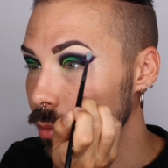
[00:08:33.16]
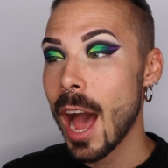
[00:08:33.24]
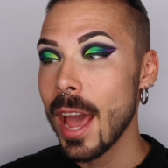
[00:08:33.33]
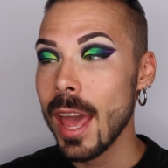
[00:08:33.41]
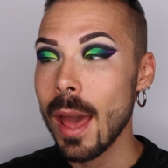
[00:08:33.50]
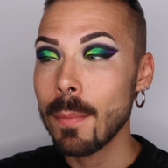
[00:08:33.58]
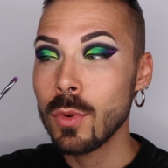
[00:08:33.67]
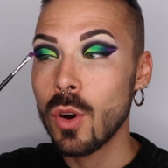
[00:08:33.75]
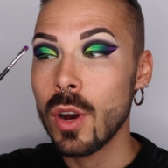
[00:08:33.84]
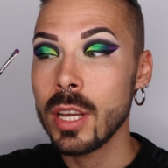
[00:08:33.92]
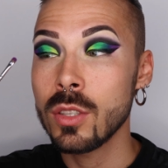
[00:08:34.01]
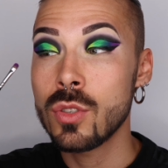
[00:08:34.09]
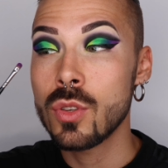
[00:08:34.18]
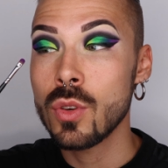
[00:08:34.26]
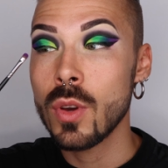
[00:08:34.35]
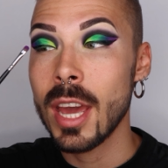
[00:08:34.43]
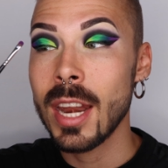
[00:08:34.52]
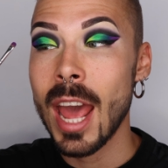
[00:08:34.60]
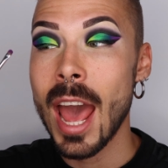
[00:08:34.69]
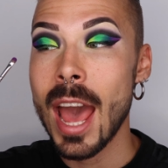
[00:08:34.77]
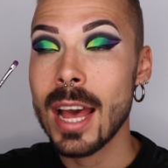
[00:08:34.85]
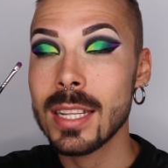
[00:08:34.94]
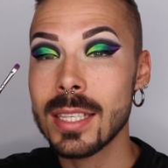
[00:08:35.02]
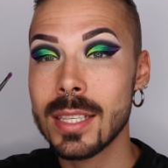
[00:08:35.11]
I am going to
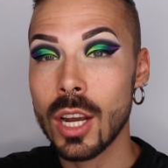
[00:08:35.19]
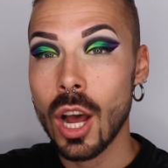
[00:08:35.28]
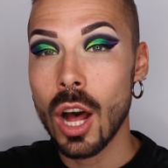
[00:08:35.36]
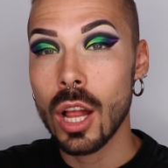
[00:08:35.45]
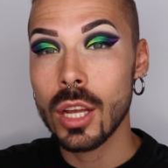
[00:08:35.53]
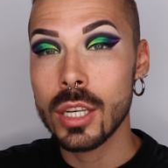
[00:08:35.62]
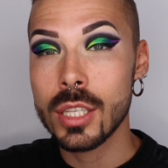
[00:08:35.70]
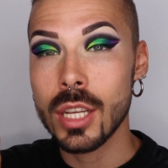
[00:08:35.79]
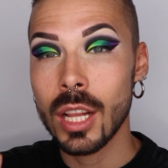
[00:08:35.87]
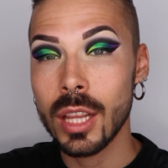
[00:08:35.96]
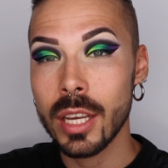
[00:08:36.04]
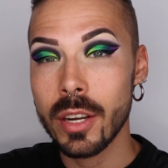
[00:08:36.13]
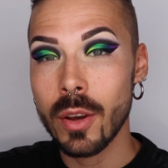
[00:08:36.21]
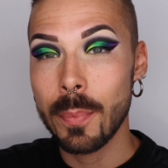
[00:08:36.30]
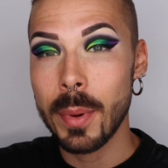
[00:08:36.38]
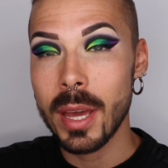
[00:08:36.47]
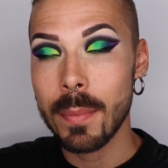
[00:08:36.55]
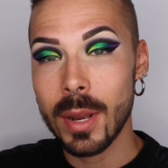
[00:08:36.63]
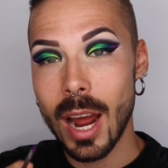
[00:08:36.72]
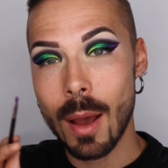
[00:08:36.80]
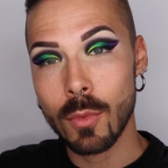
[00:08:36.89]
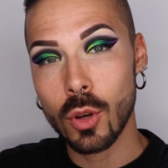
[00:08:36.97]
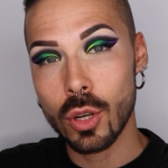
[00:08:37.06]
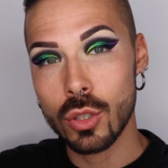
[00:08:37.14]
enhance the colors a little bit, but
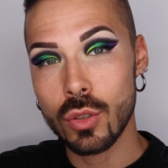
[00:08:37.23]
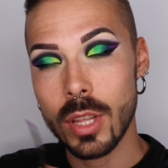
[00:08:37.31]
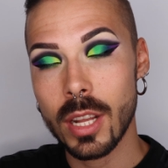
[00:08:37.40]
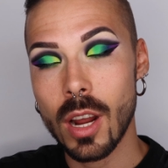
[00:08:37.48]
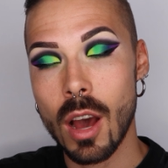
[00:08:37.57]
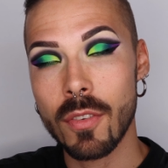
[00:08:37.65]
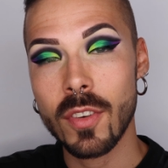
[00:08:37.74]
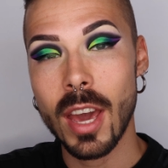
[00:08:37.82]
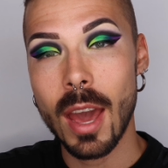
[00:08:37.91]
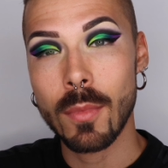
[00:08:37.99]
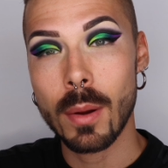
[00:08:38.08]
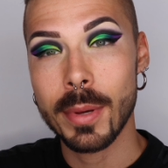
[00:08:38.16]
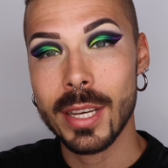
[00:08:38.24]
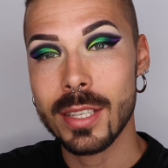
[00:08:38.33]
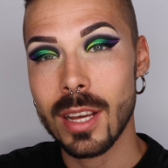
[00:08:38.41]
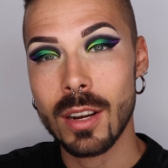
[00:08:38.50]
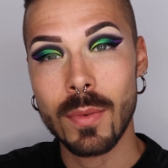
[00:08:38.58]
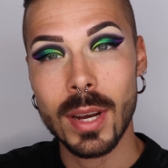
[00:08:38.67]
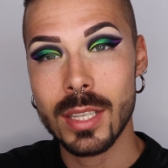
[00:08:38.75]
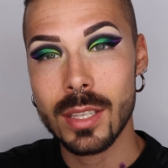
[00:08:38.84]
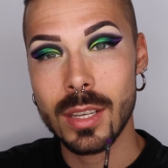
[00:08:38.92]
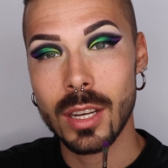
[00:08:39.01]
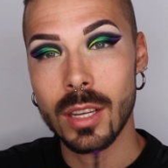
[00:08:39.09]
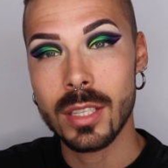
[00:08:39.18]
I'm gonna do that off camera because otherwise
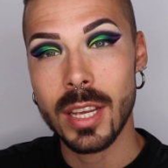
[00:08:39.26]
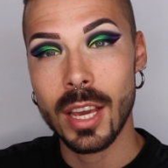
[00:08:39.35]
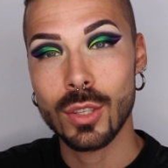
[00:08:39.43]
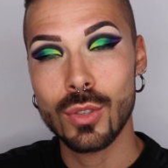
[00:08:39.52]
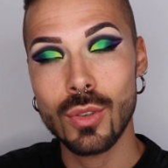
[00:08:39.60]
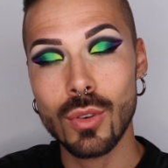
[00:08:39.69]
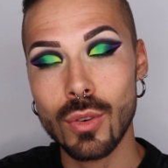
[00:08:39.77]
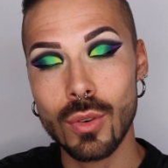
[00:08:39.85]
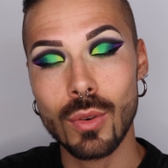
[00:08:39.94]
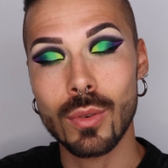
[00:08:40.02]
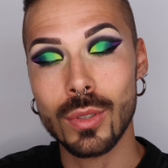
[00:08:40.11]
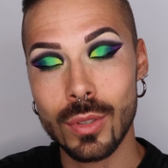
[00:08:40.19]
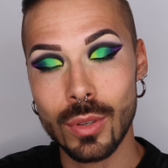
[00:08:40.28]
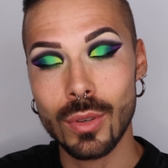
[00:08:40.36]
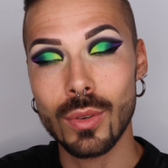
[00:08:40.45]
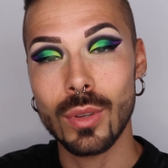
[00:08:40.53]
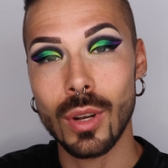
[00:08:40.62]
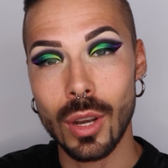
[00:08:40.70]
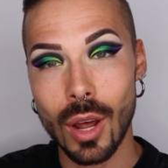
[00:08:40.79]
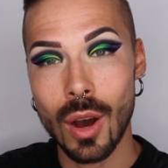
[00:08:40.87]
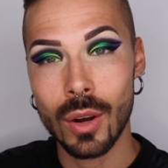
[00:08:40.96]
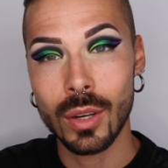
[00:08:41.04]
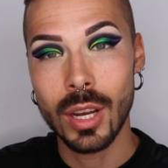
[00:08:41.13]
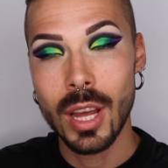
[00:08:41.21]
it's gonna take too
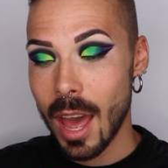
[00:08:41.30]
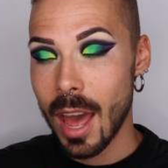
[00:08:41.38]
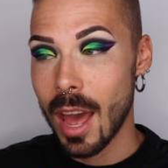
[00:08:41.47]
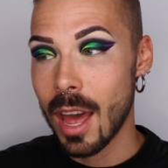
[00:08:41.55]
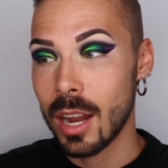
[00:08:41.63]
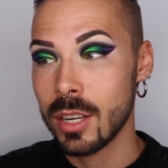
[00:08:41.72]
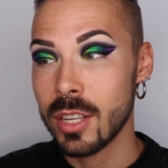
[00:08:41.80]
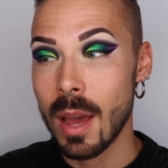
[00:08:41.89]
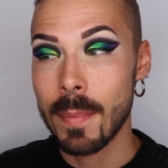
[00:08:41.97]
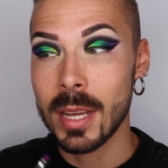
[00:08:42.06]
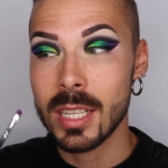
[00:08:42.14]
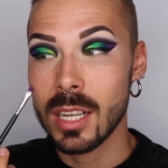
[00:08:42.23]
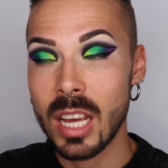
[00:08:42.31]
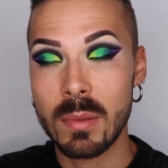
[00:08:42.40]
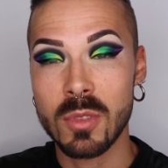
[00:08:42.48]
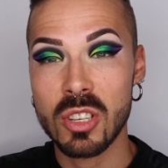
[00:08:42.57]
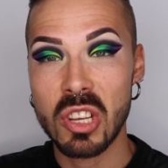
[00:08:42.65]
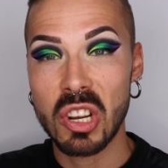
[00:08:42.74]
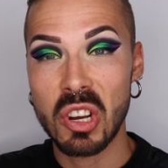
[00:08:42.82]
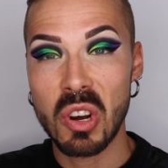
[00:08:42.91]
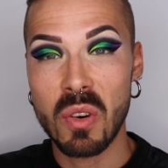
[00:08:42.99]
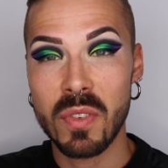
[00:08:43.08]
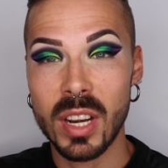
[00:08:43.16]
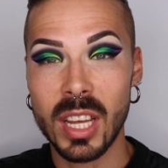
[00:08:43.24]
long. And yeah, basically I'm just gonna
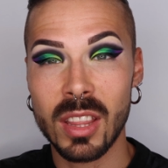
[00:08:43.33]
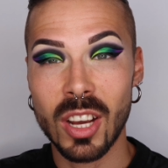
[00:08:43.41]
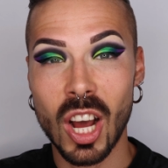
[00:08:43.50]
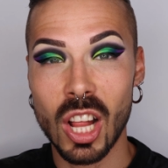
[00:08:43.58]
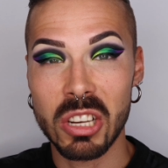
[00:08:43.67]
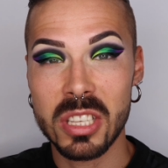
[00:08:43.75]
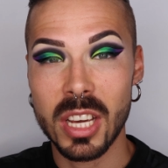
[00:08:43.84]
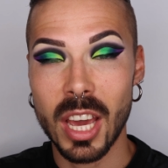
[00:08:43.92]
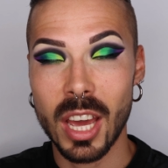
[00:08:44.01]
go overneath the colors